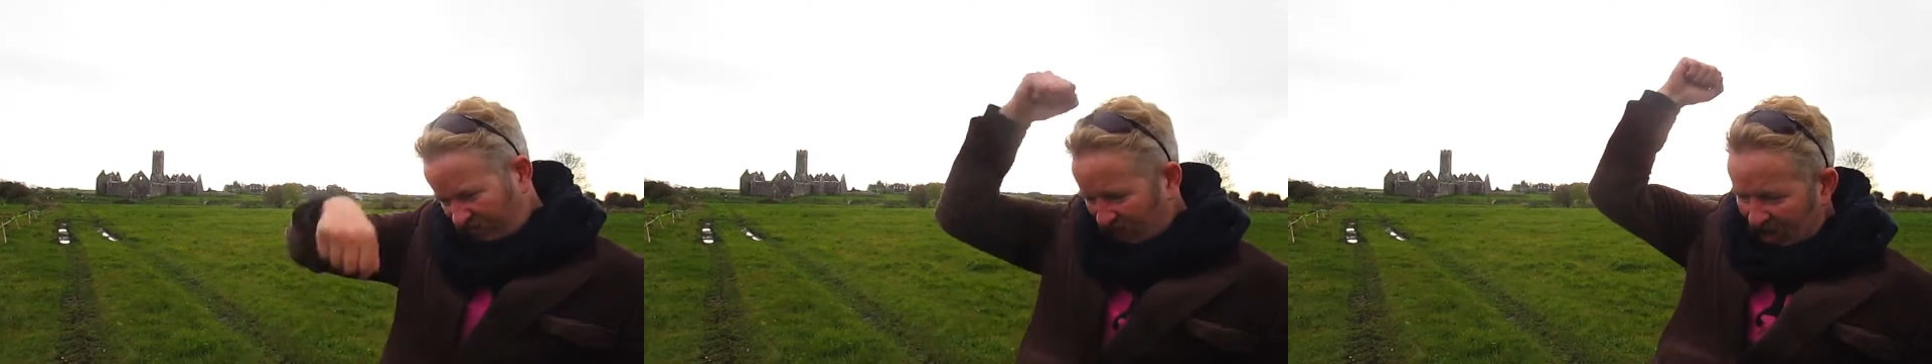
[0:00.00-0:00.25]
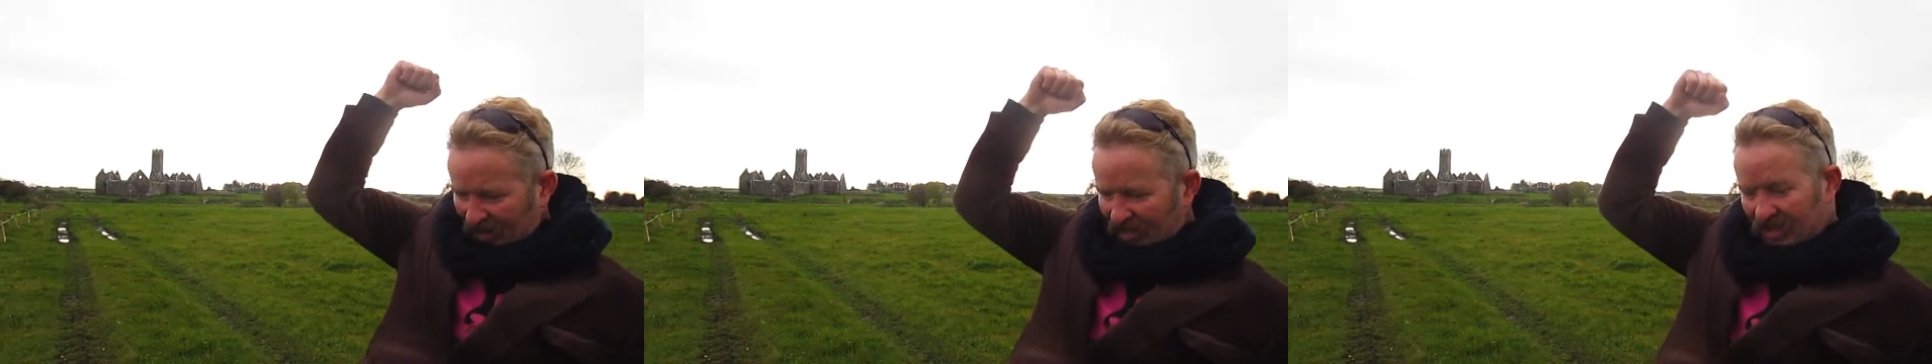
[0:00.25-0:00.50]

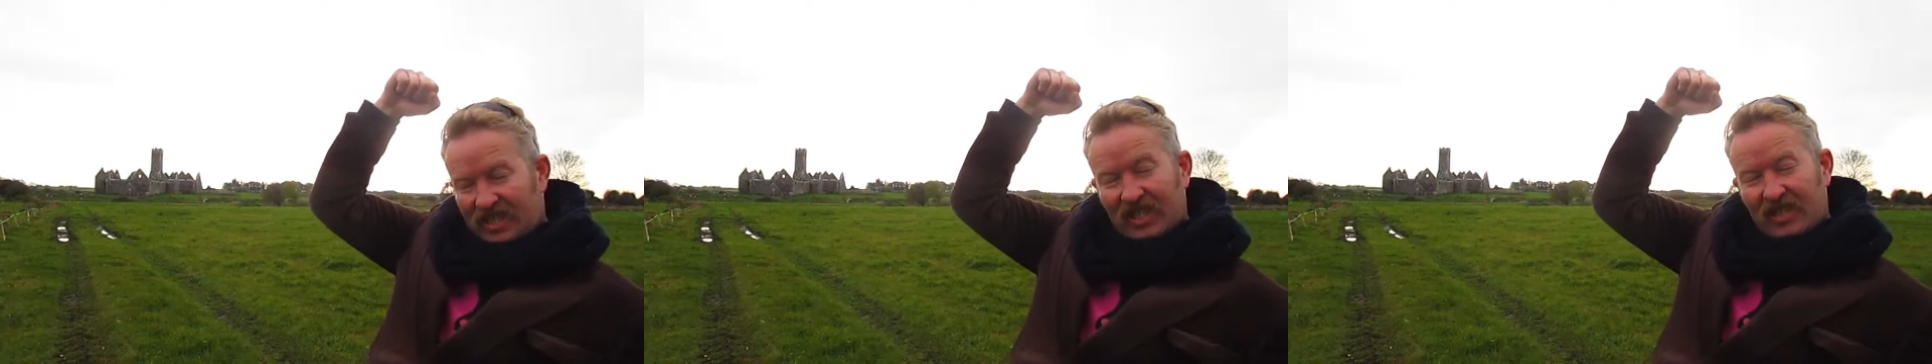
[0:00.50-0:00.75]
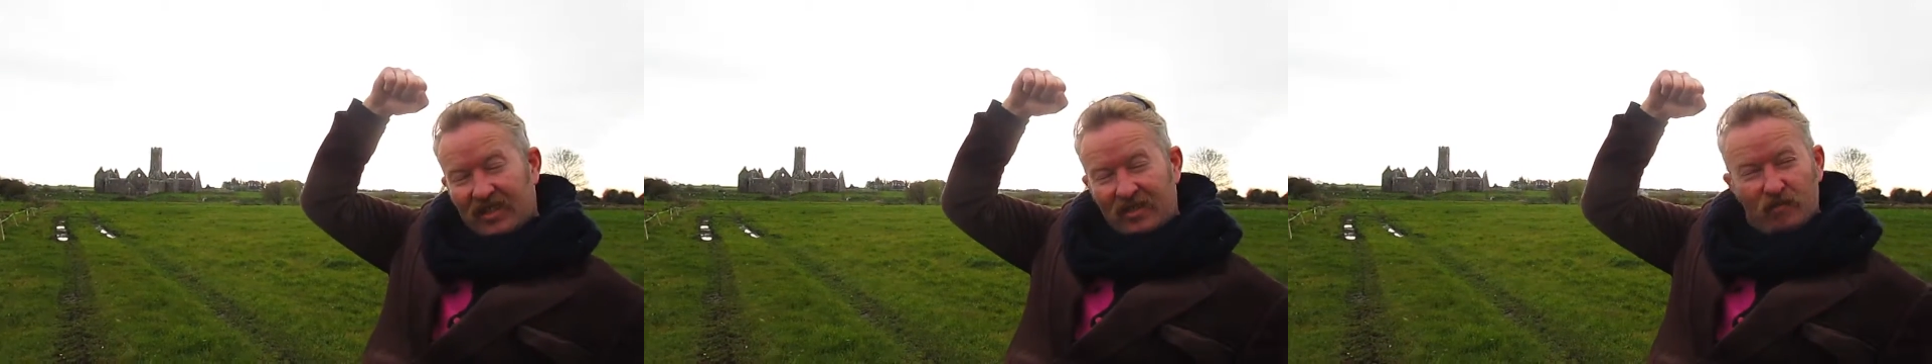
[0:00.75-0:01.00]
fucking
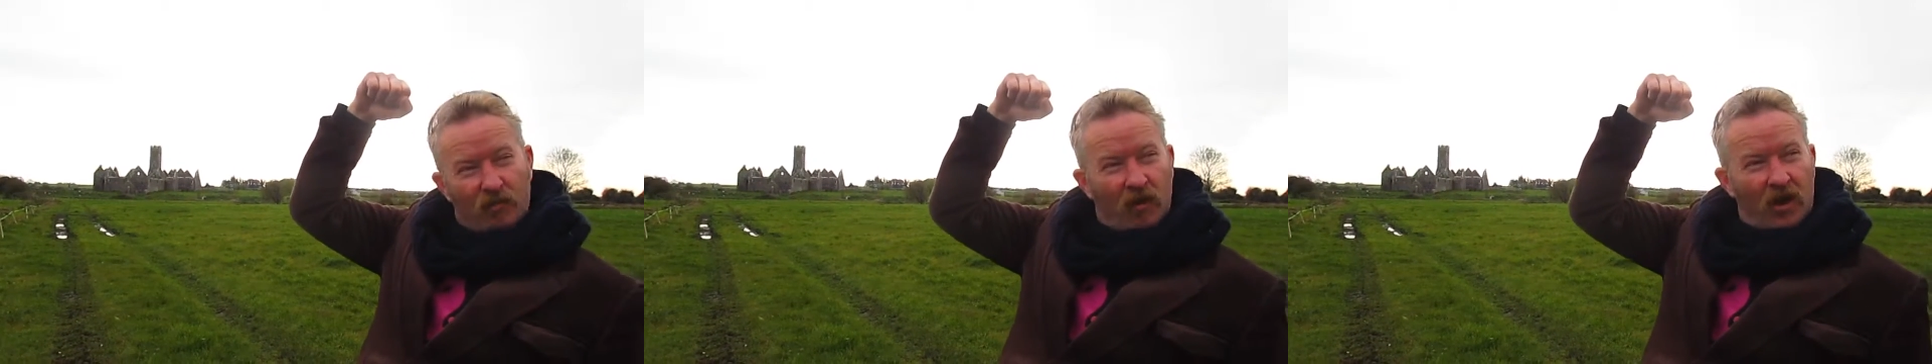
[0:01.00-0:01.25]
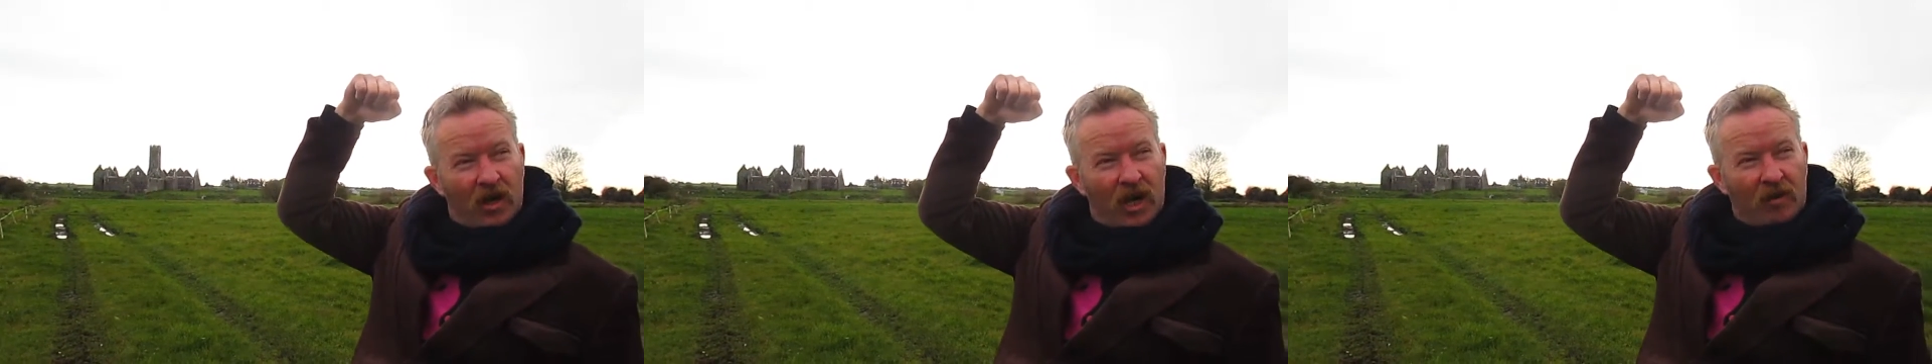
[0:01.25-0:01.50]
slits him
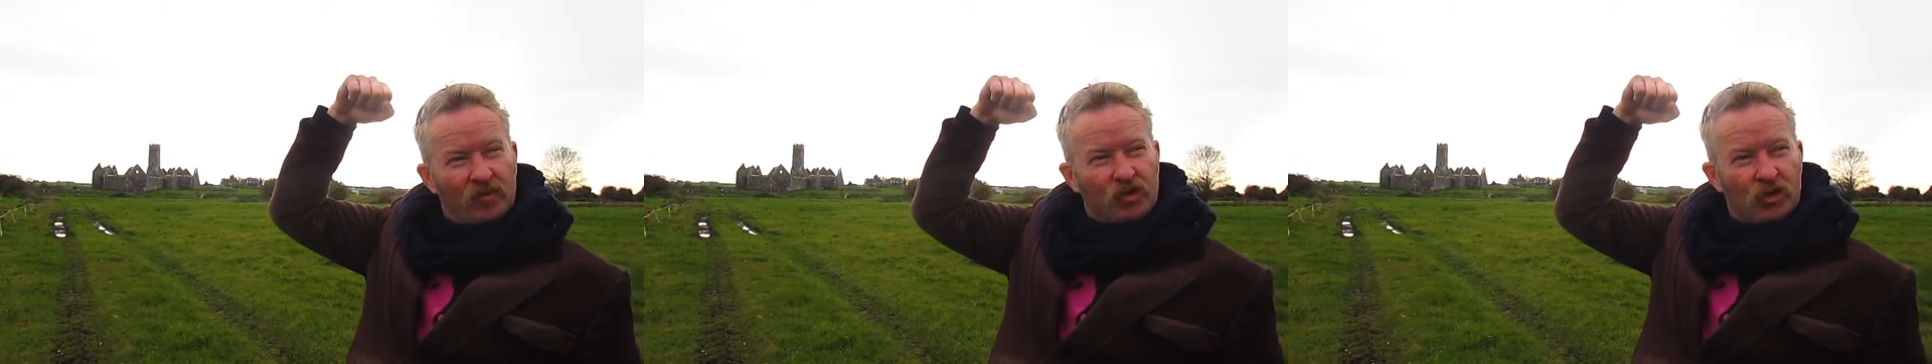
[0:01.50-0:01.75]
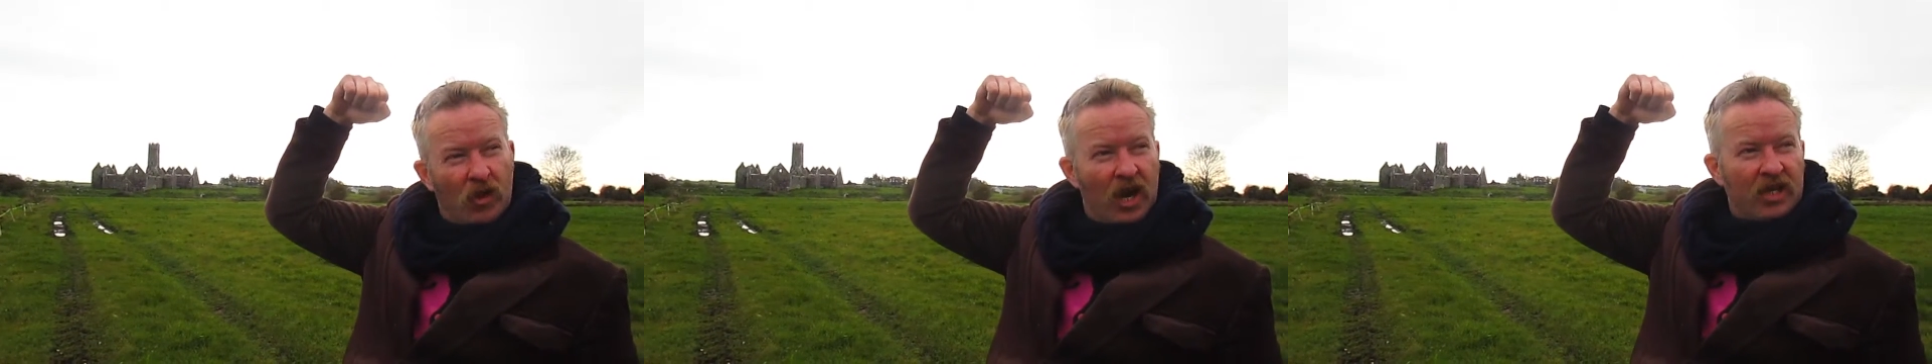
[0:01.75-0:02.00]
right up and
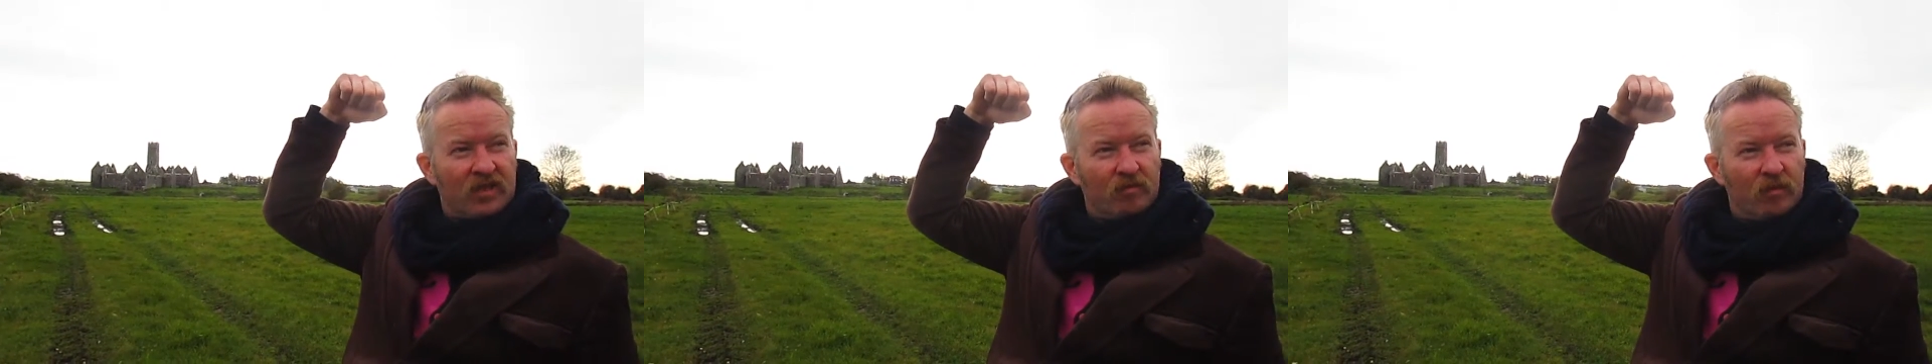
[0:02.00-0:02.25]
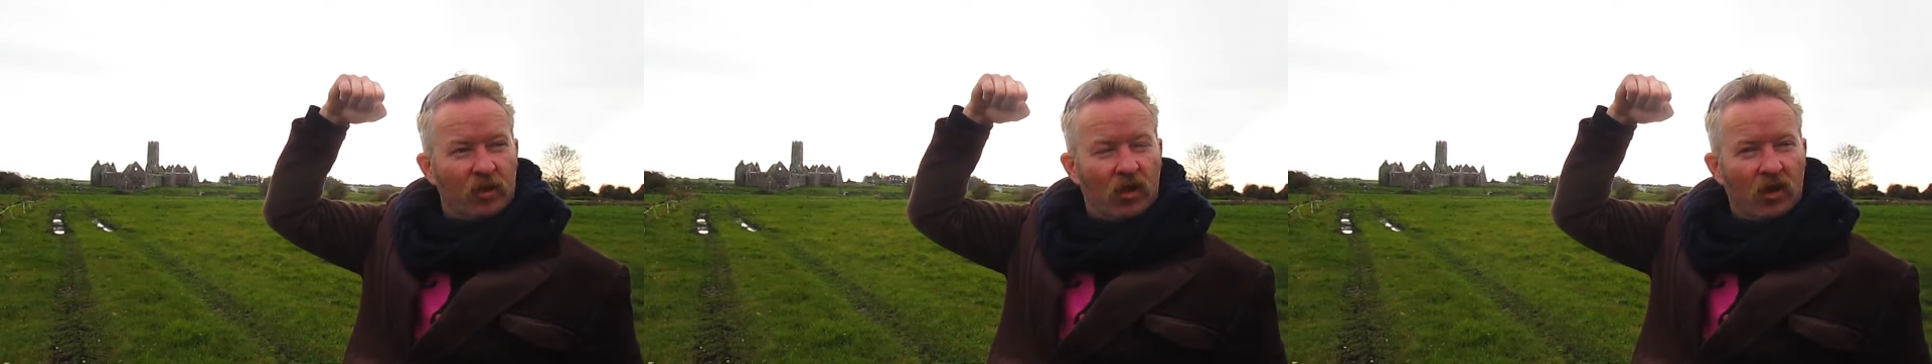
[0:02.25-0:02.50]
drags
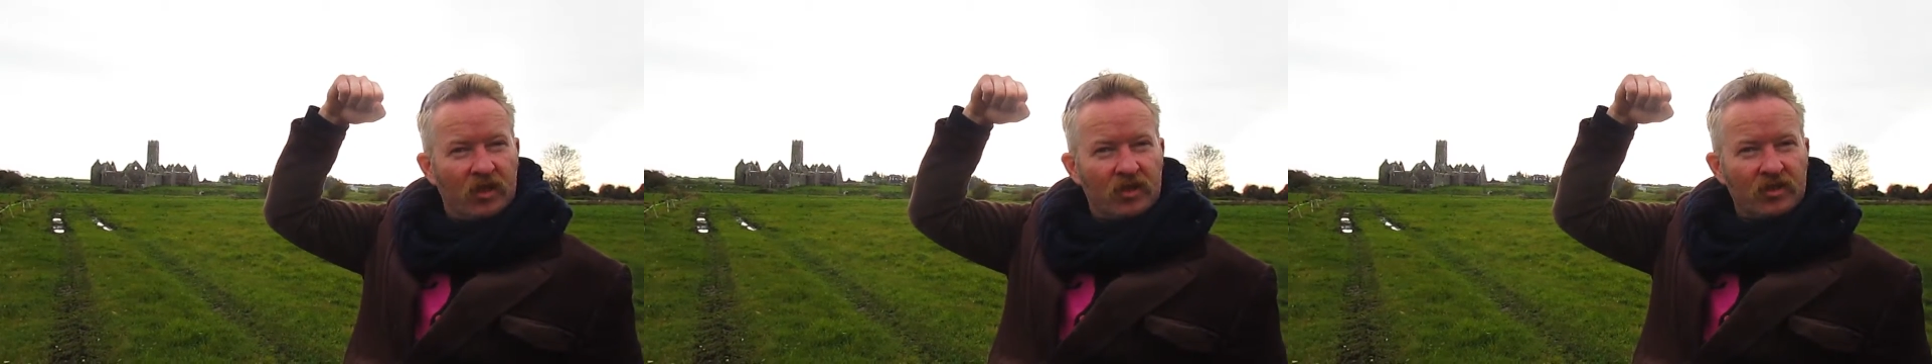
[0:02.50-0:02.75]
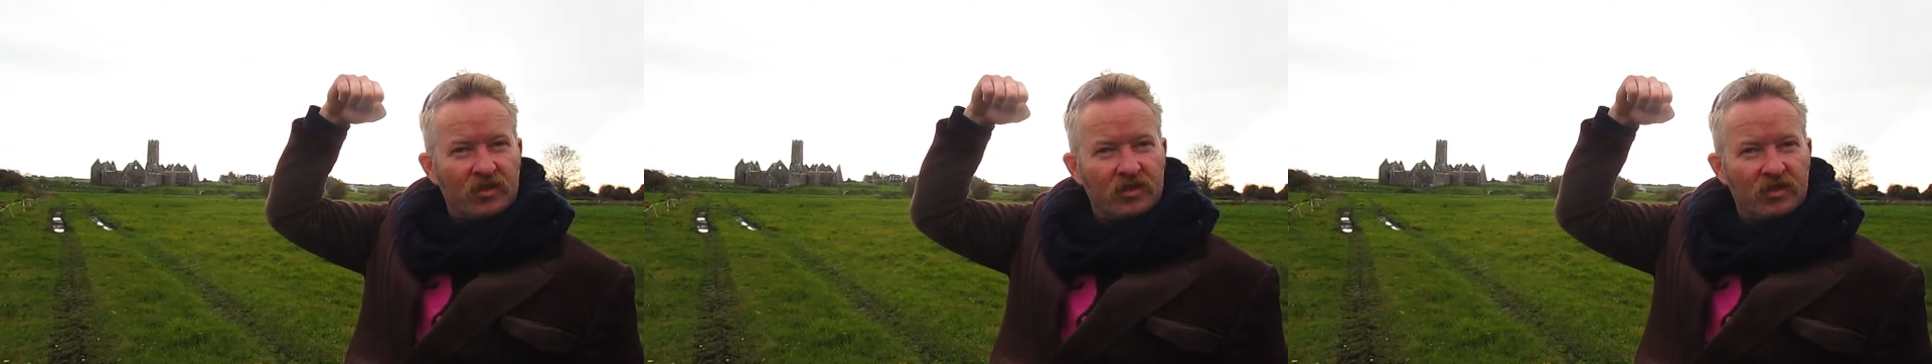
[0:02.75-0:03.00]
him behind
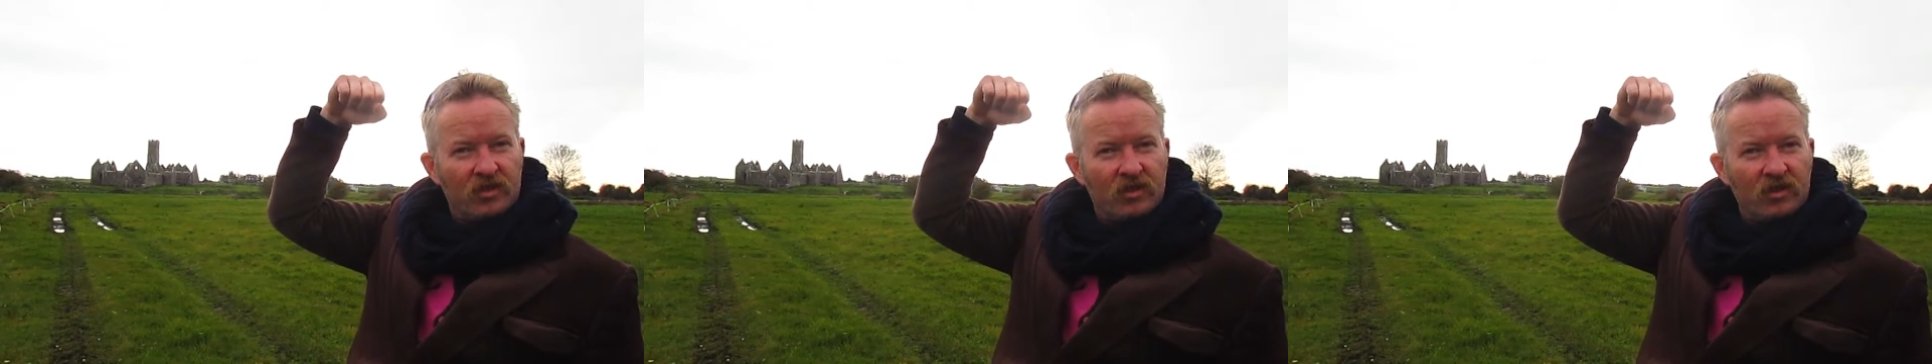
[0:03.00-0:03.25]
his